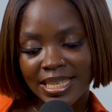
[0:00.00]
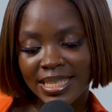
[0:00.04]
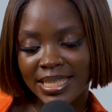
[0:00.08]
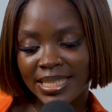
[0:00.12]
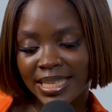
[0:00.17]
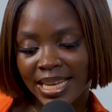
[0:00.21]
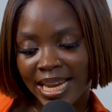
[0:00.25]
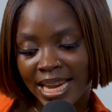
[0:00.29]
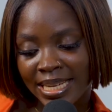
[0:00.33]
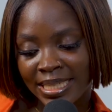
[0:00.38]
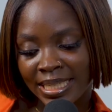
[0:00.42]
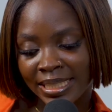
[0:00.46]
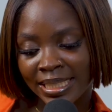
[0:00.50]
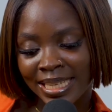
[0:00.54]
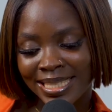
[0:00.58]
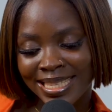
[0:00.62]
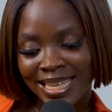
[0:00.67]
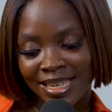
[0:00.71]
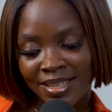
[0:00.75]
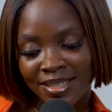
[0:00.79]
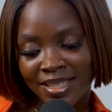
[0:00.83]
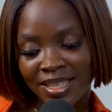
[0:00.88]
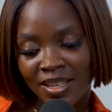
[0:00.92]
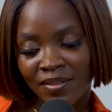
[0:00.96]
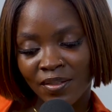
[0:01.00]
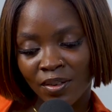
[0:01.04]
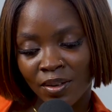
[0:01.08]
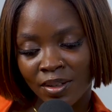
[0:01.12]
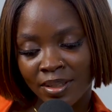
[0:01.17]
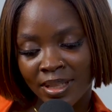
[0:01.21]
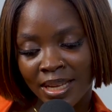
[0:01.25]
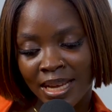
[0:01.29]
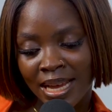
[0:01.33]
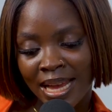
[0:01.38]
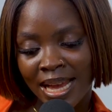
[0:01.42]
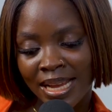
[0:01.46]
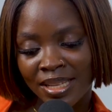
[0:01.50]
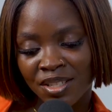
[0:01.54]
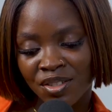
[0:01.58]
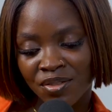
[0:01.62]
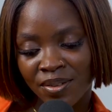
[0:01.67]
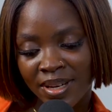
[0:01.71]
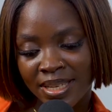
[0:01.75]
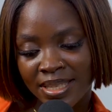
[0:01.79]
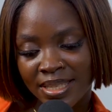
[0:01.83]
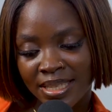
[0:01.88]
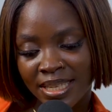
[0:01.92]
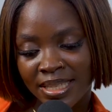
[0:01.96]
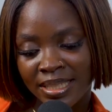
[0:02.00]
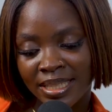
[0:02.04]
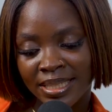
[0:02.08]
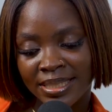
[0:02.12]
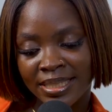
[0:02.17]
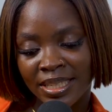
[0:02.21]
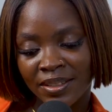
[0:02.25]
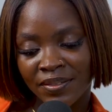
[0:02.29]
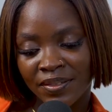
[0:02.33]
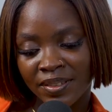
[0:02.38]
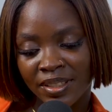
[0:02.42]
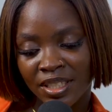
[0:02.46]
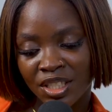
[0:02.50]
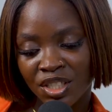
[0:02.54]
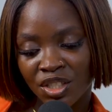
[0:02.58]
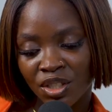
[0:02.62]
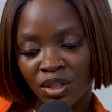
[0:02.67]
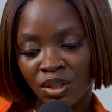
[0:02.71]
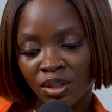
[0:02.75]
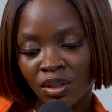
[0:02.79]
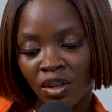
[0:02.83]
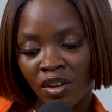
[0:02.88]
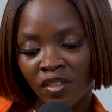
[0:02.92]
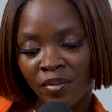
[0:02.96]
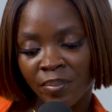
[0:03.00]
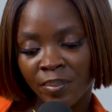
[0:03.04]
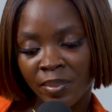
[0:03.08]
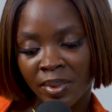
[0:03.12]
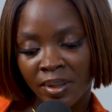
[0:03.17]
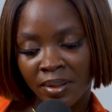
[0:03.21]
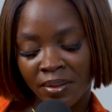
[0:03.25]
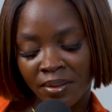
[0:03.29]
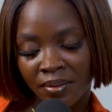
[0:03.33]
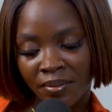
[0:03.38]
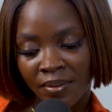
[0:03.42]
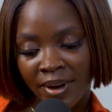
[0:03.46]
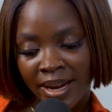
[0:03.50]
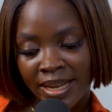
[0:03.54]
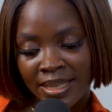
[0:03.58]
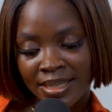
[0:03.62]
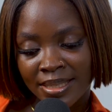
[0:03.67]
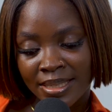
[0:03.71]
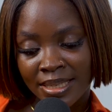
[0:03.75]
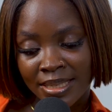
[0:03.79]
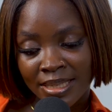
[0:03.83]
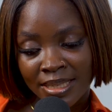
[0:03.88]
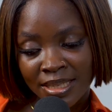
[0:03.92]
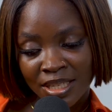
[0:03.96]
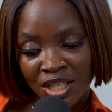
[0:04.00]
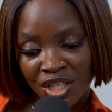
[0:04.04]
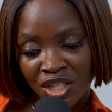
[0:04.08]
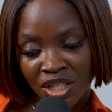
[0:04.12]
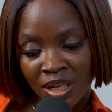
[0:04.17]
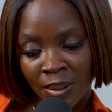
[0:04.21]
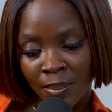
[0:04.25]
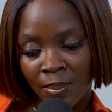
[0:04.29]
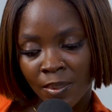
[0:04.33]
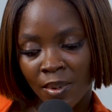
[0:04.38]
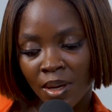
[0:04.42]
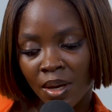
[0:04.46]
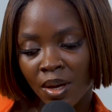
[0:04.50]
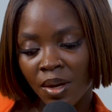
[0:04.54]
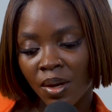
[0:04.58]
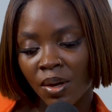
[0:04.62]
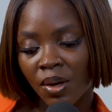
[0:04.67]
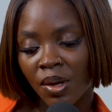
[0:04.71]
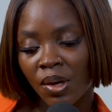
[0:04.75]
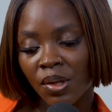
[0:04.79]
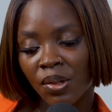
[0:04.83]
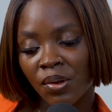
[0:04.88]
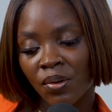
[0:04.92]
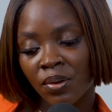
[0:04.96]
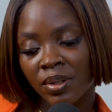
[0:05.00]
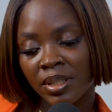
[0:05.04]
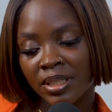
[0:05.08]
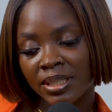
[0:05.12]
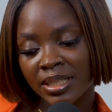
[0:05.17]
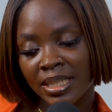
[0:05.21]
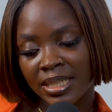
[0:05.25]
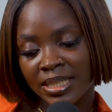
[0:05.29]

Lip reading: signed an executive order addressing the definition of birthright citizenship. Although the